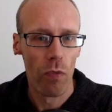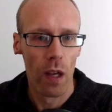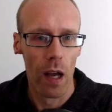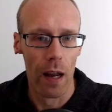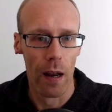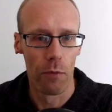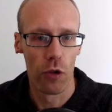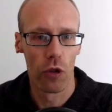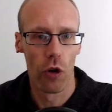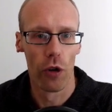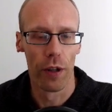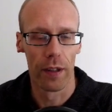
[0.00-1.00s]
and I'm just
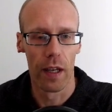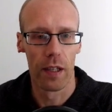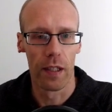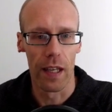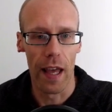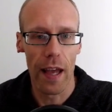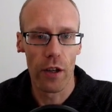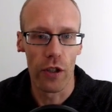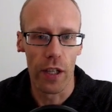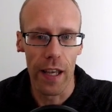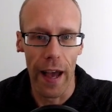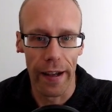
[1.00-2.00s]
calling this the
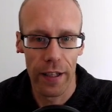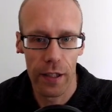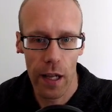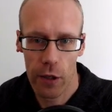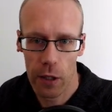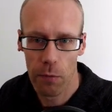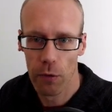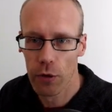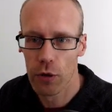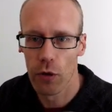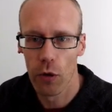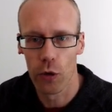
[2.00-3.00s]
HD Extensible
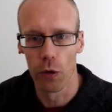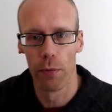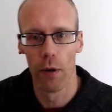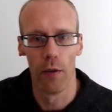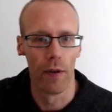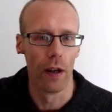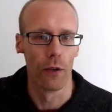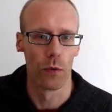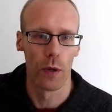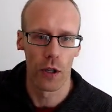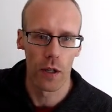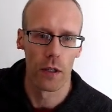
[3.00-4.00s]
Social Profiles
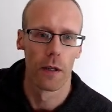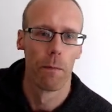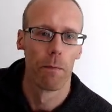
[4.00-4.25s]
widget.